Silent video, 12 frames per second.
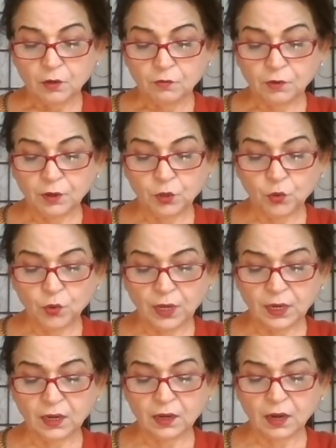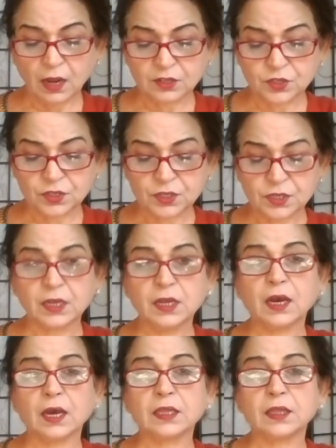for you are a Rakshasi,
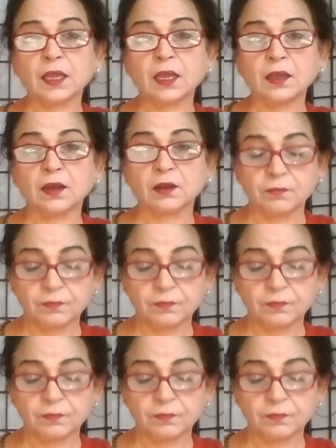I think.